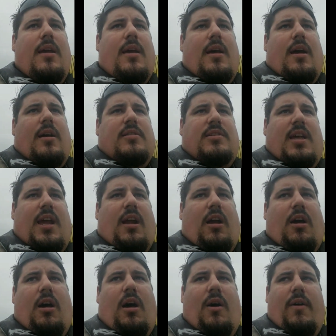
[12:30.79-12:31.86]
are saying,
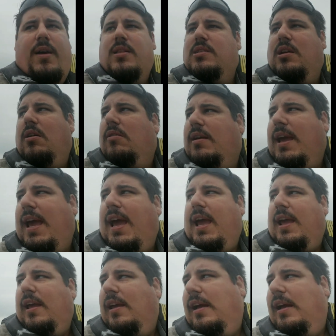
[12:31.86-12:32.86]
oh, it's okay.